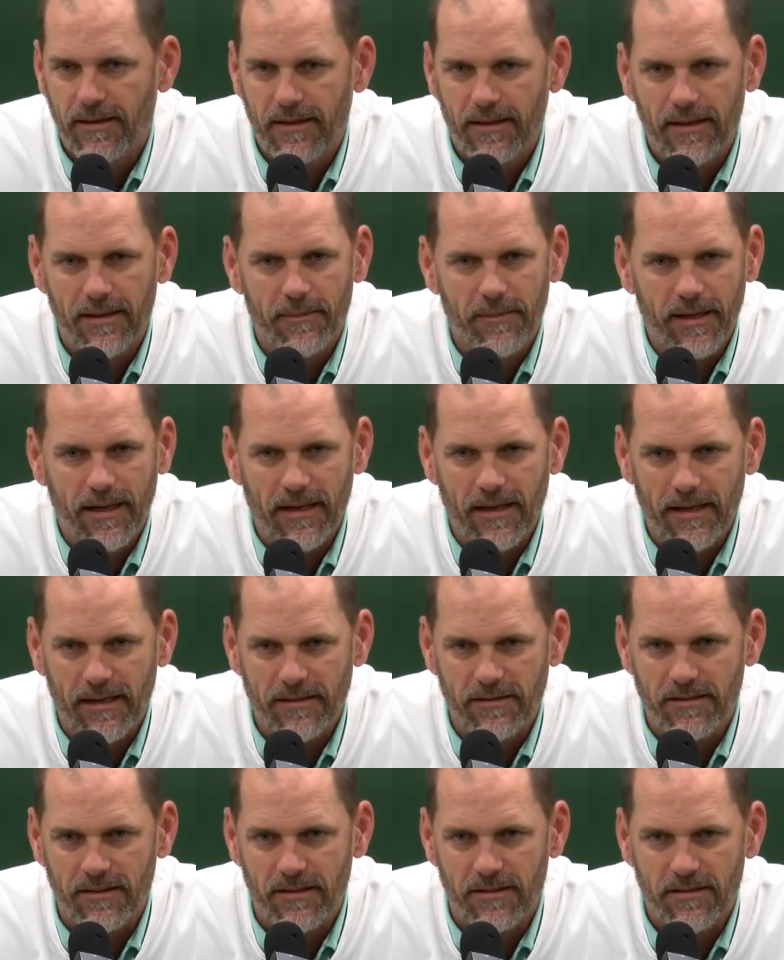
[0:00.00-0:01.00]
Uh, but I
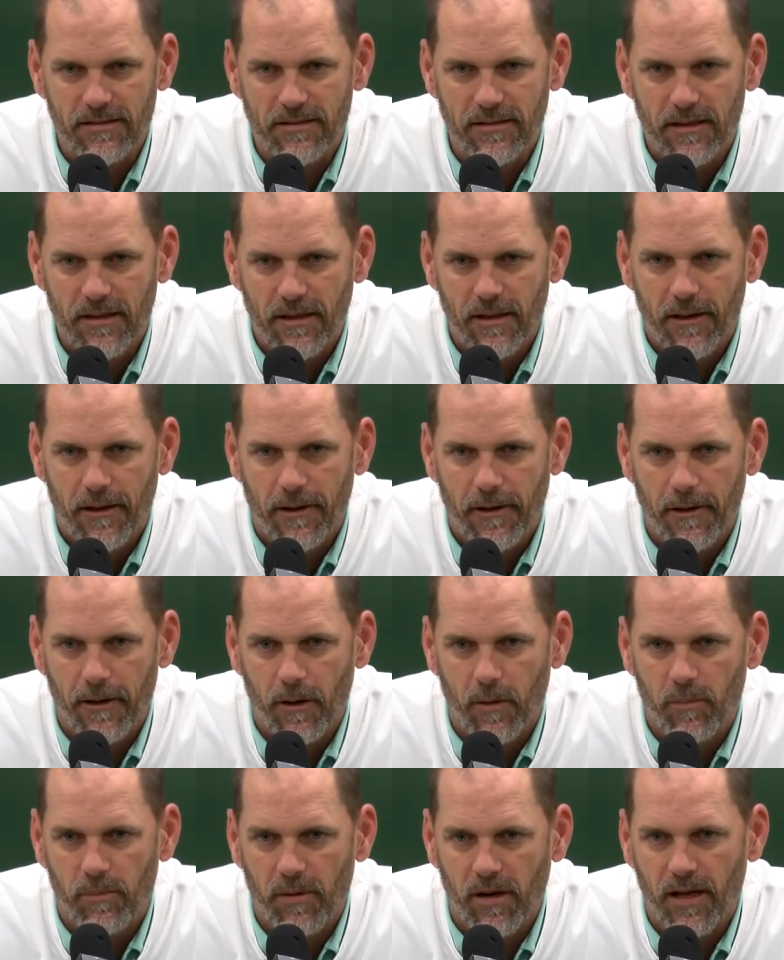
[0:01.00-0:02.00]
think it's just, you
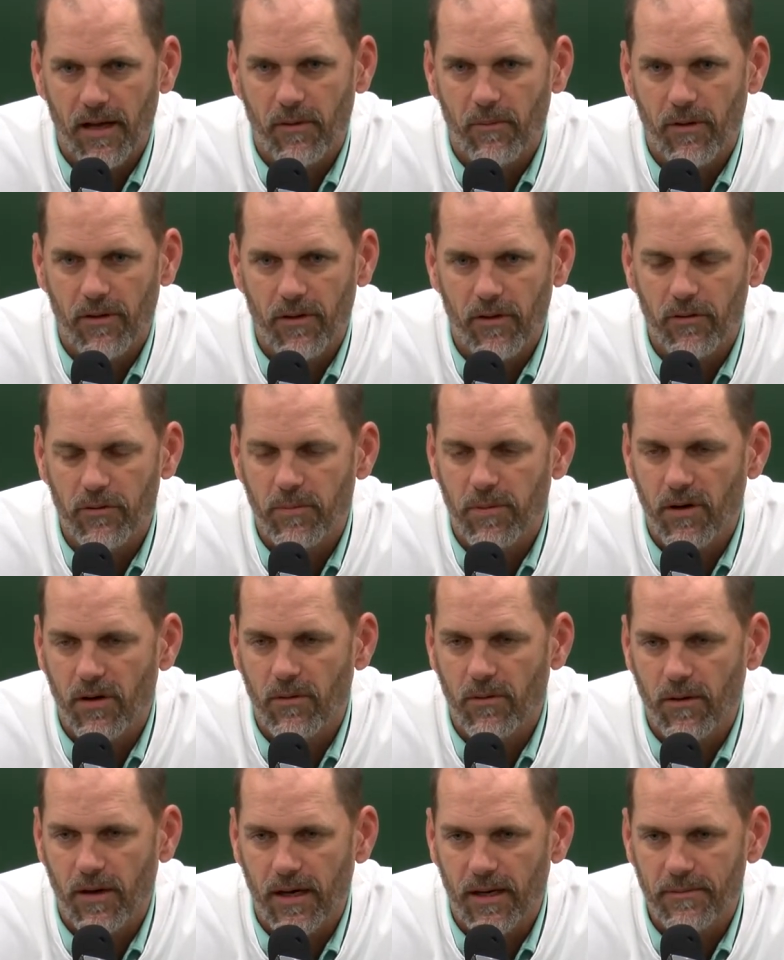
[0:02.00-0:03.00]
know, playing one of those
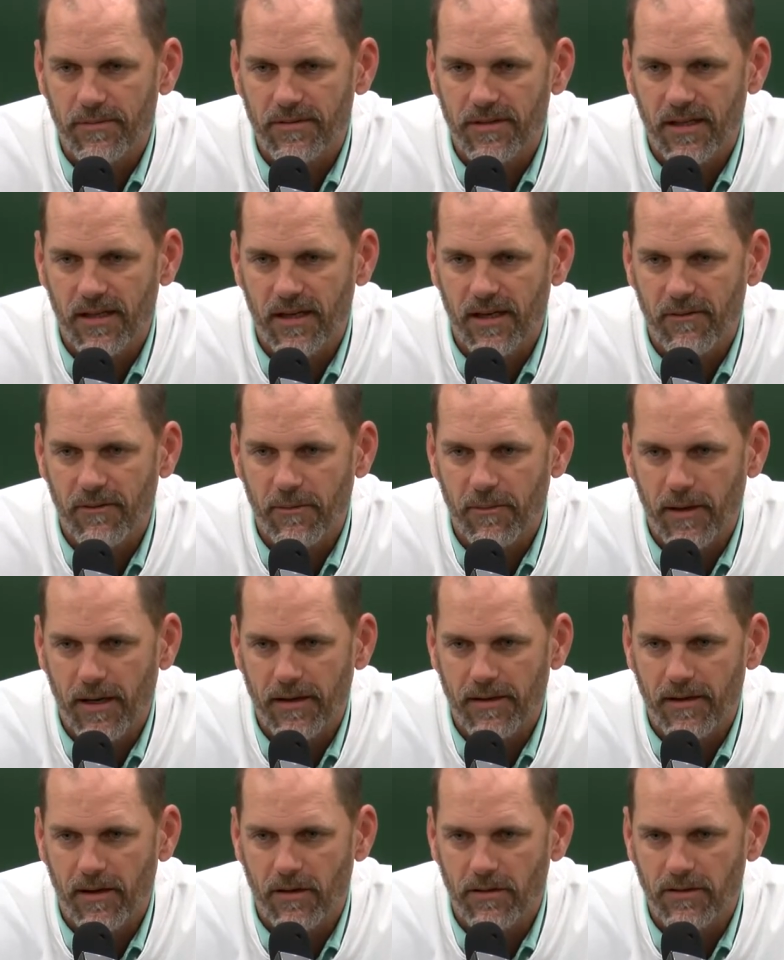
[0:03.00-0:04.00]
programs that
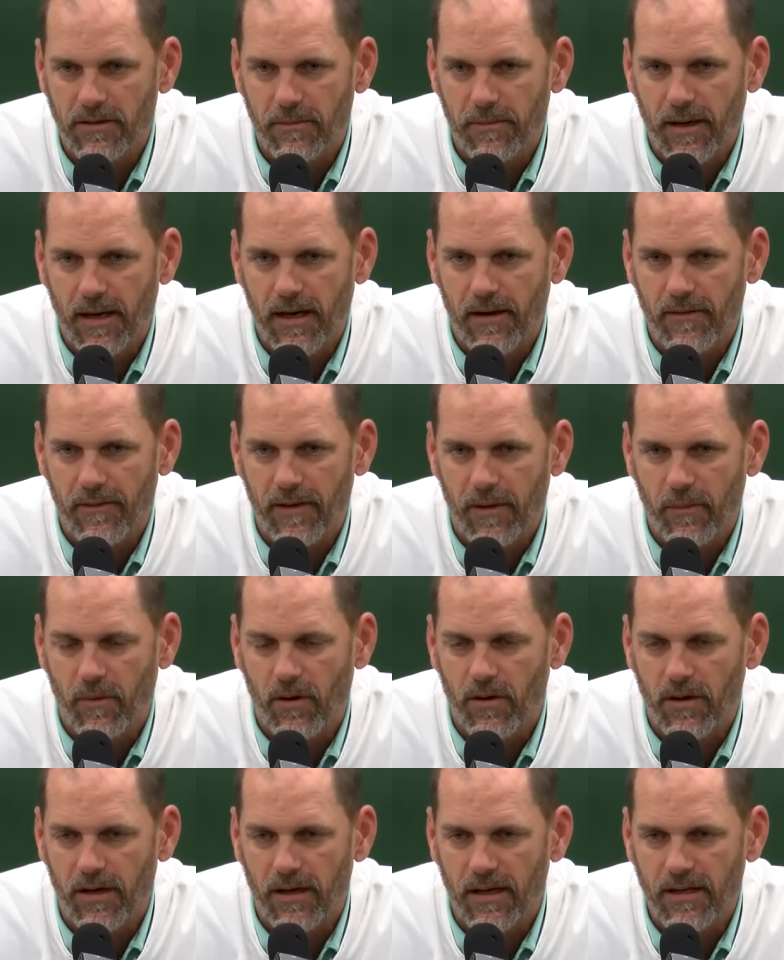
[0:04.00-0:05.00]
everybody talks about, and they
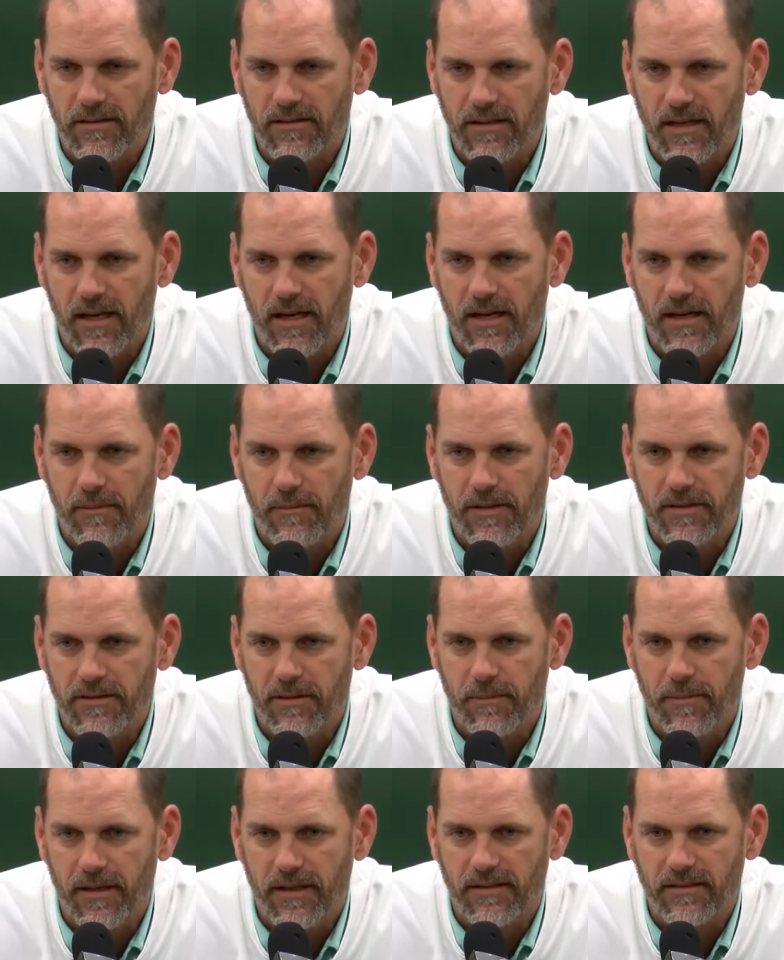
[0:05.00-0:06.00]
walk in that stadium.
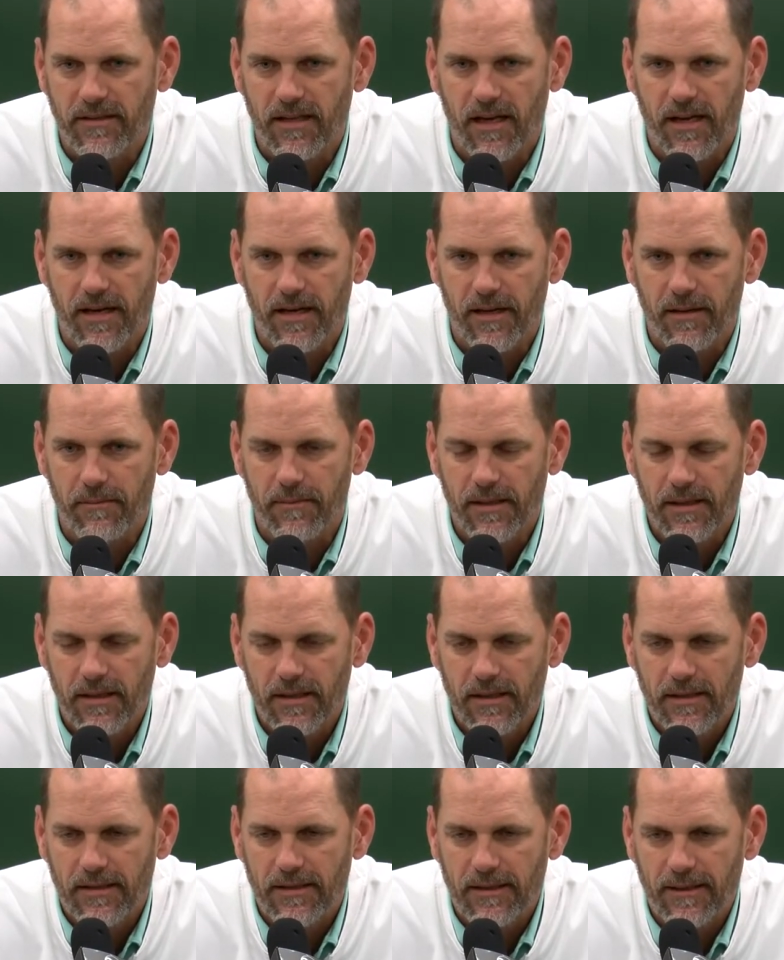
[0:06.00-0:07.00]
It's a big stadium
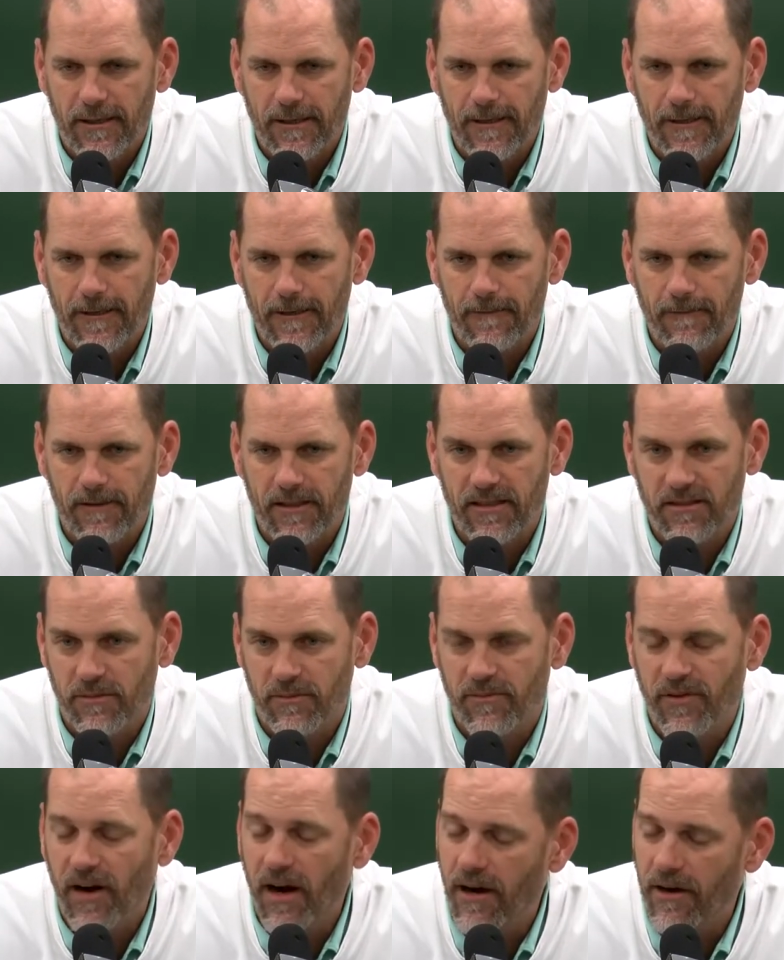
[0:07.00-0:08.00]
uh, gets
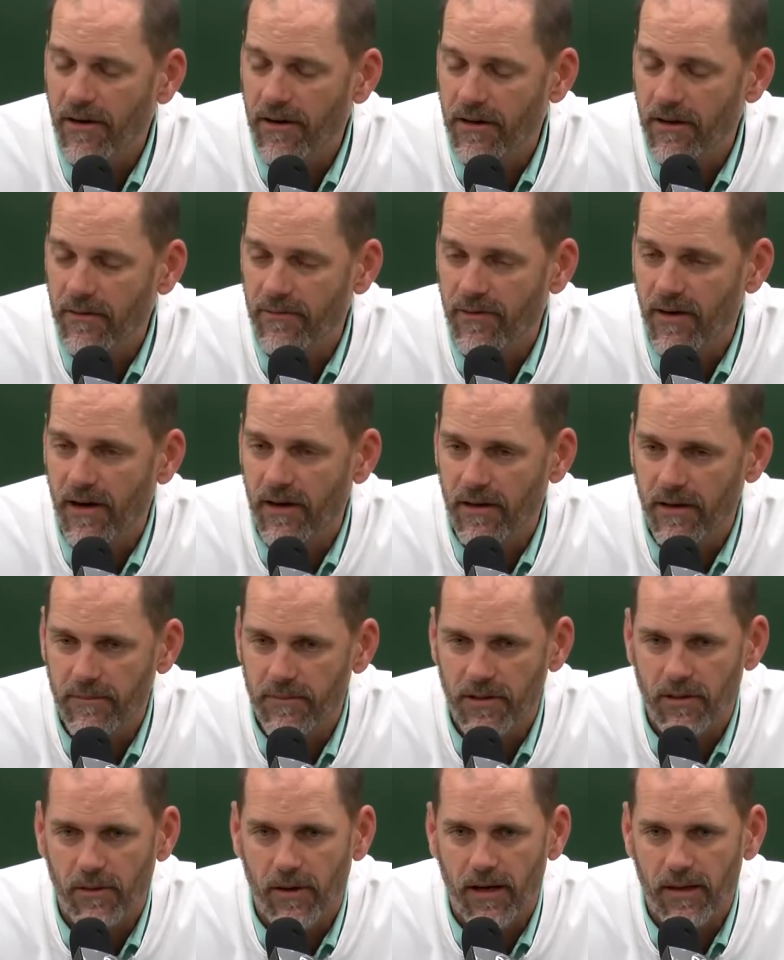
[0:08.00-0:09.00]
them fired to, fired
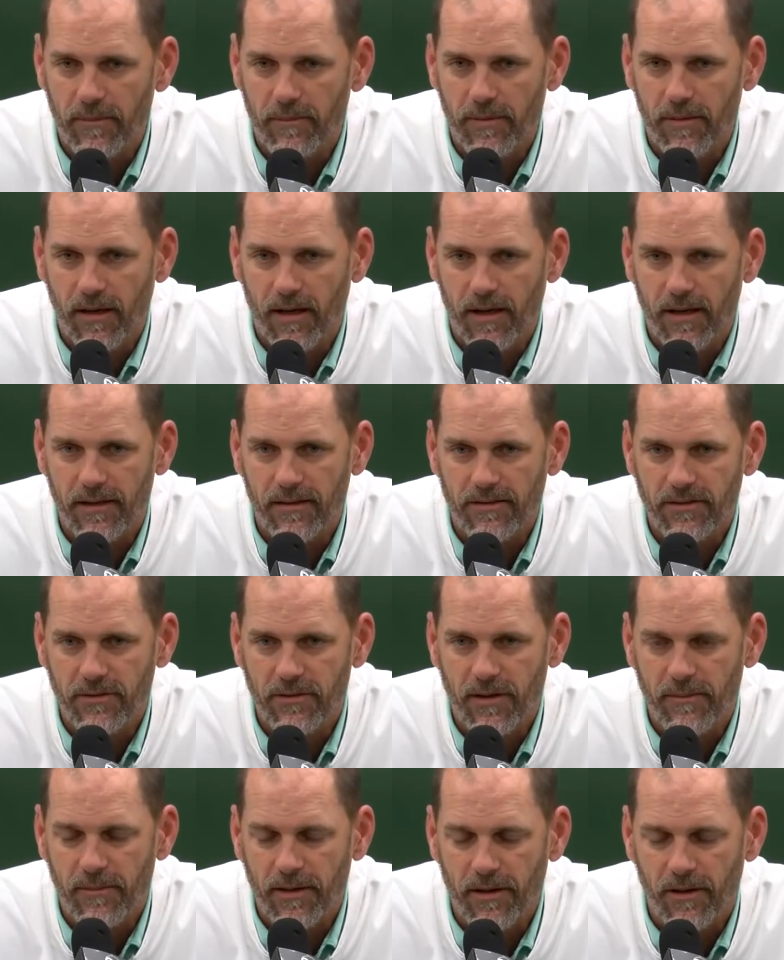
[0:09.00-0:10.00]
up to go out and play
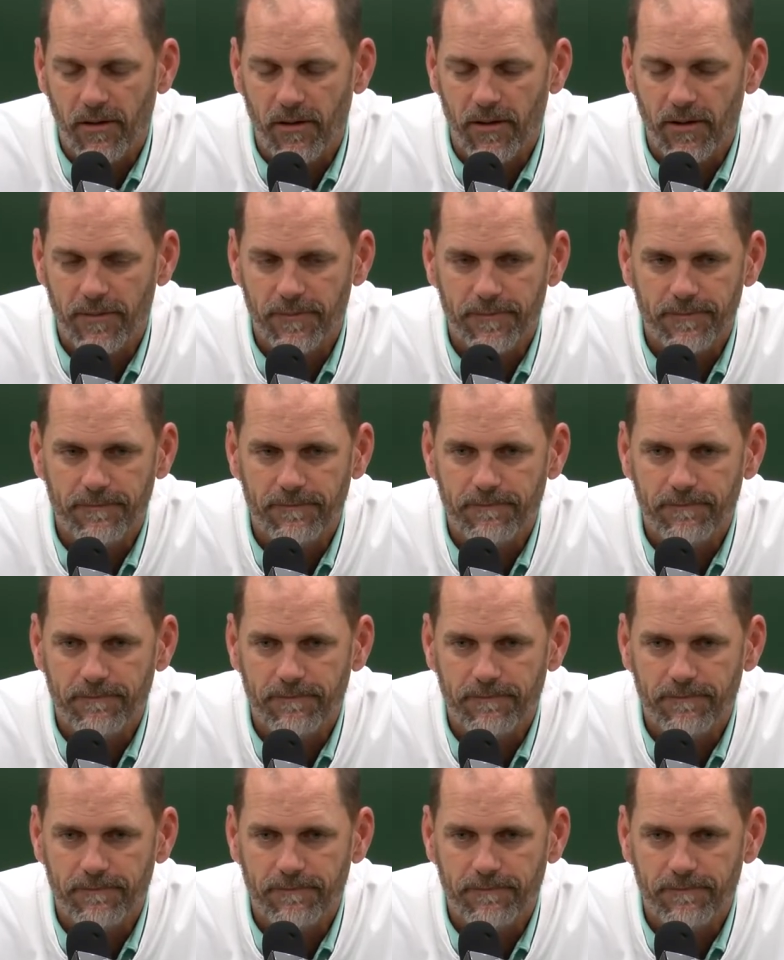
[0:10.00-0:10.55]
extremely hard.